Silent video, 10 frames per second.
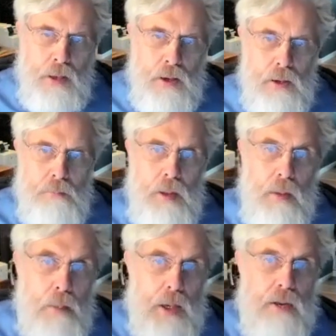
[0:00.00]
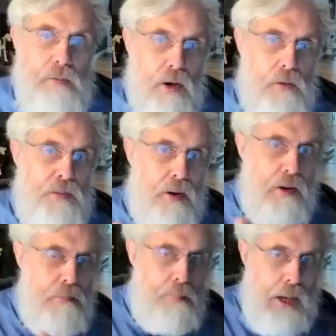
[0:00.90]
Um, but if you go far
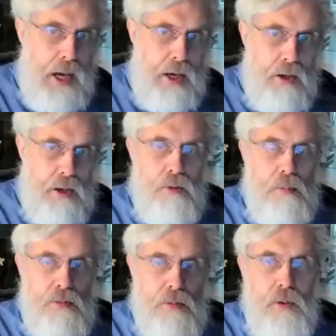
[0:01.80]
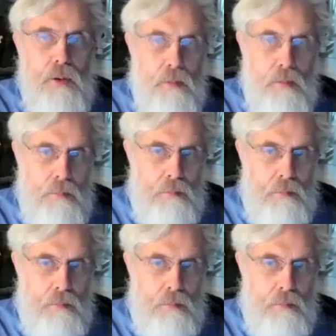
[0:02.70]
enough back to before,